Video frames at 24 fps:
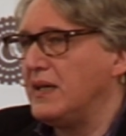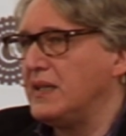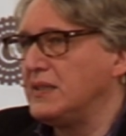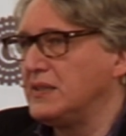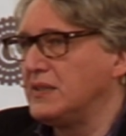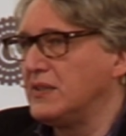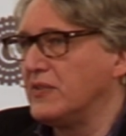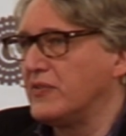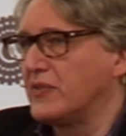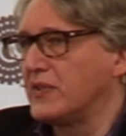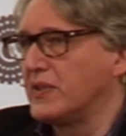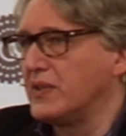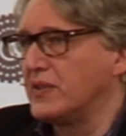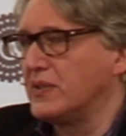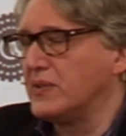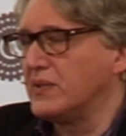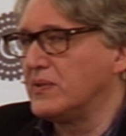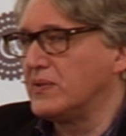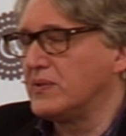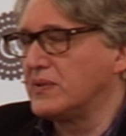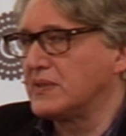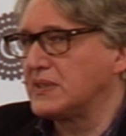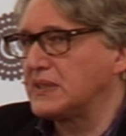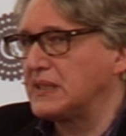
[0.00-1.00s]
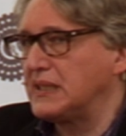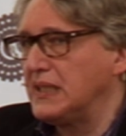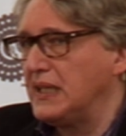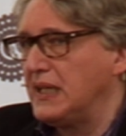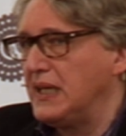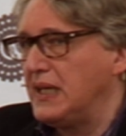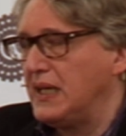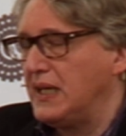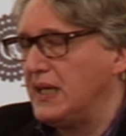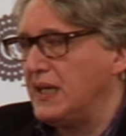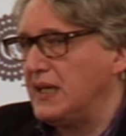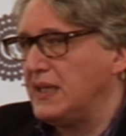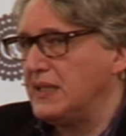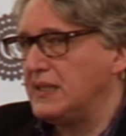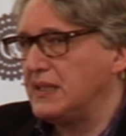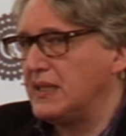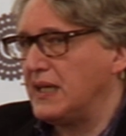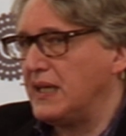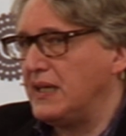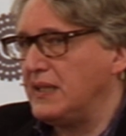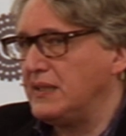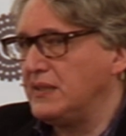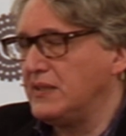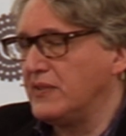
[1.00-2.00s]
end of growth, and
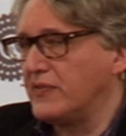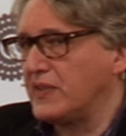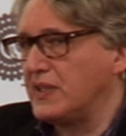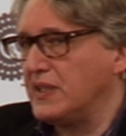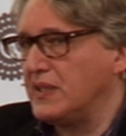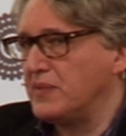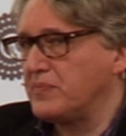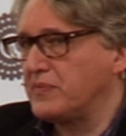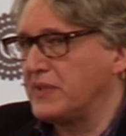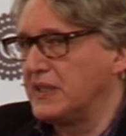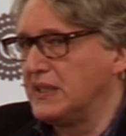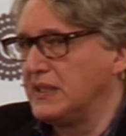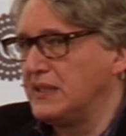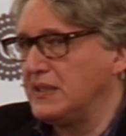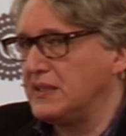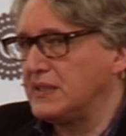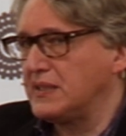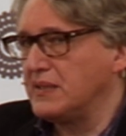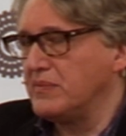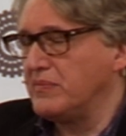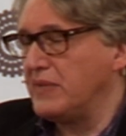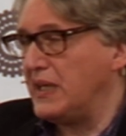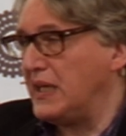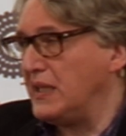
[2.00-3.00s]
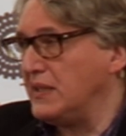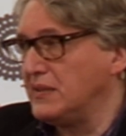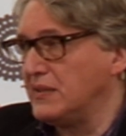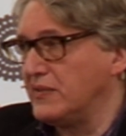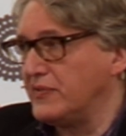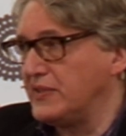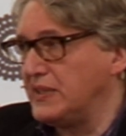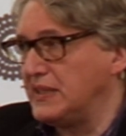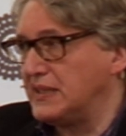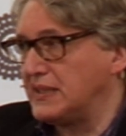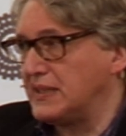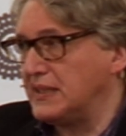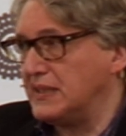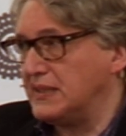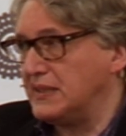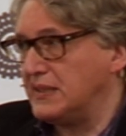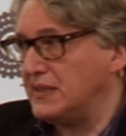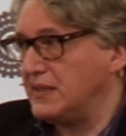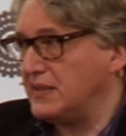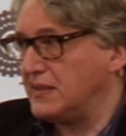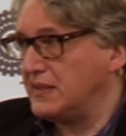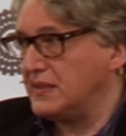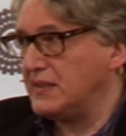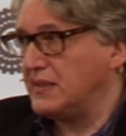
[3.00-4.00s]
end of capitalism, end of
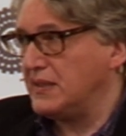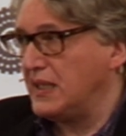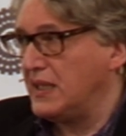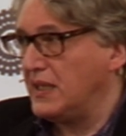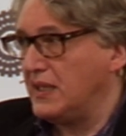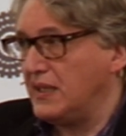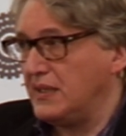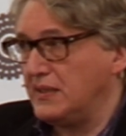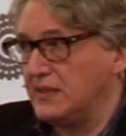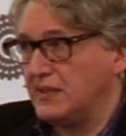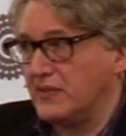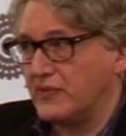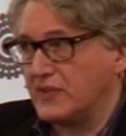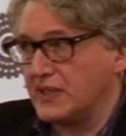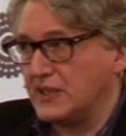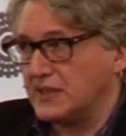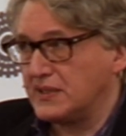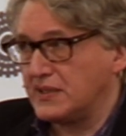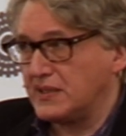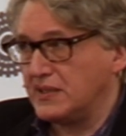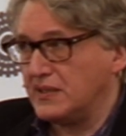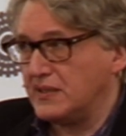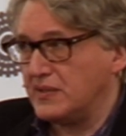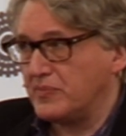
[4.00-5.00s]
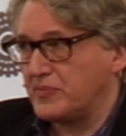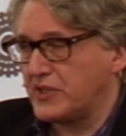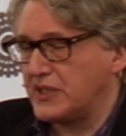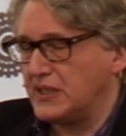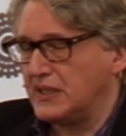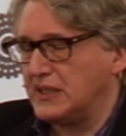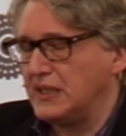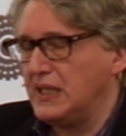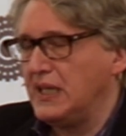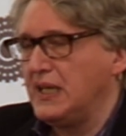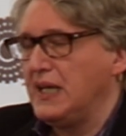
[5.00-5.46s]
desire, end of consumption,